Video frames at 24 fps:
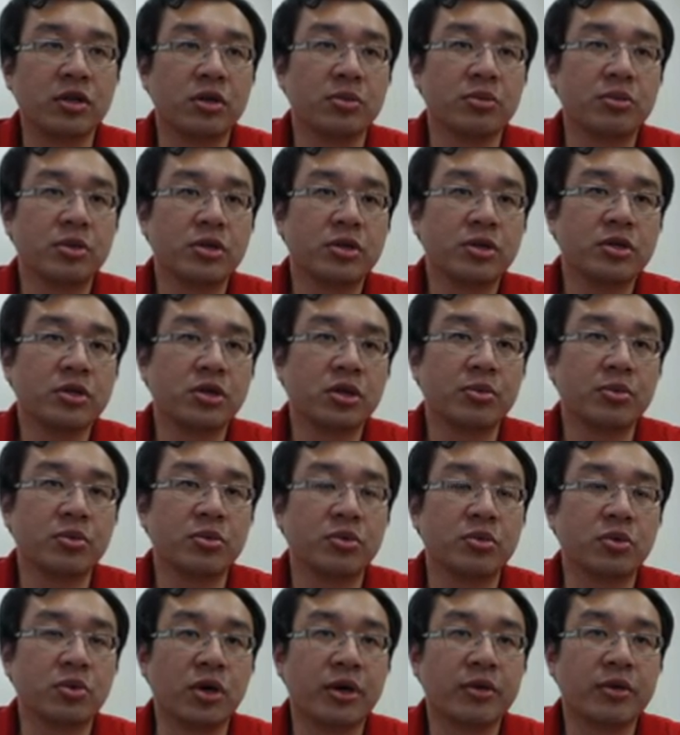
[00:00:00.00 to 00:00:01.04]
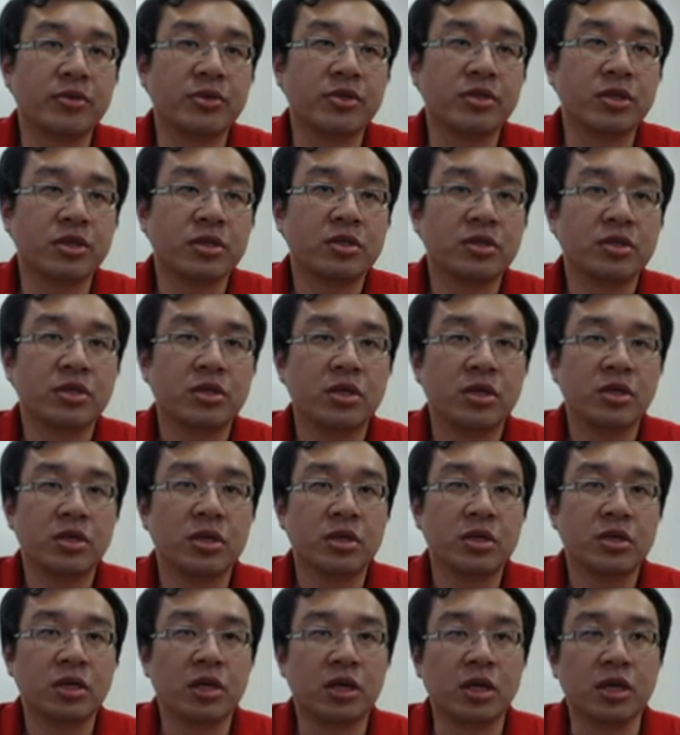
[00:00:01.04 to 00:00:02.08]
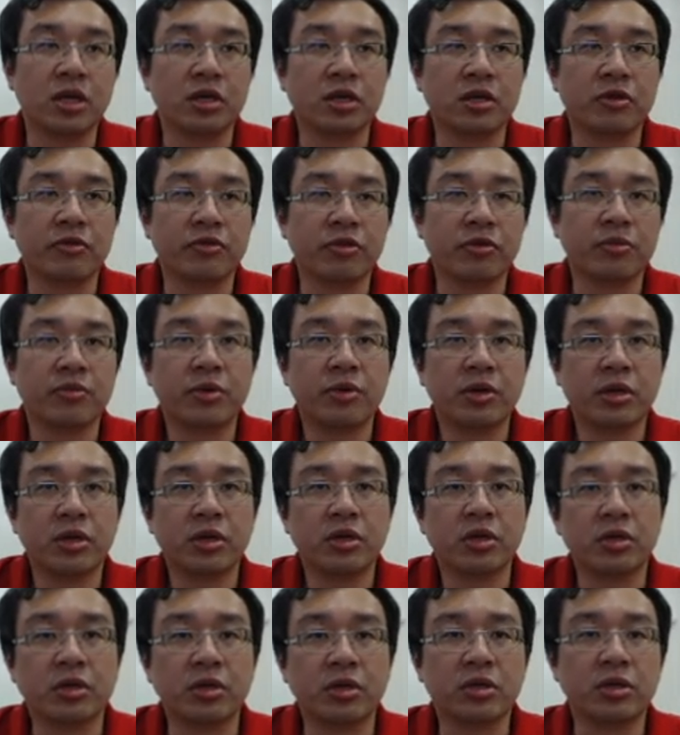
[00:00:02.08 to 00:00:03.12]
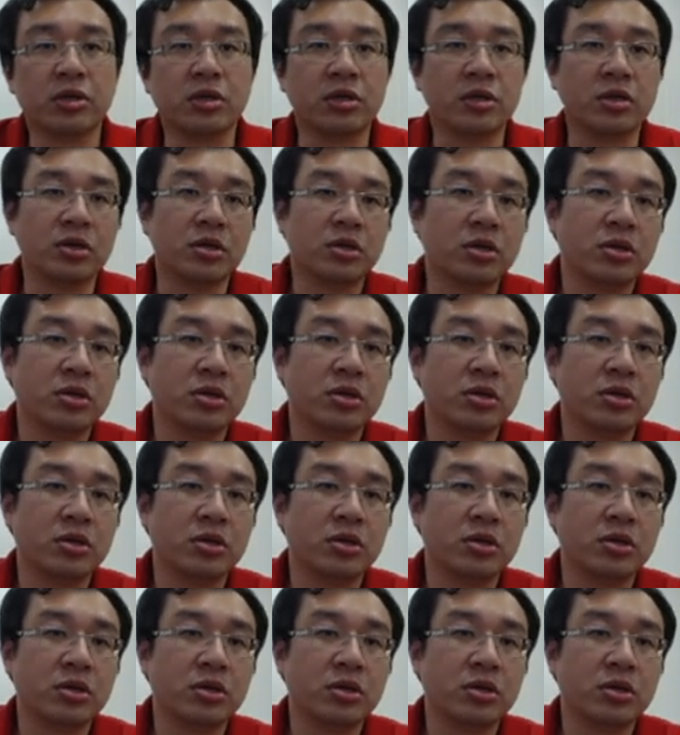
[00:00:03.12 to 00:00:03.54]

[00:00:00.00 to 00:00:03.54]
bishop to f6, and if you play a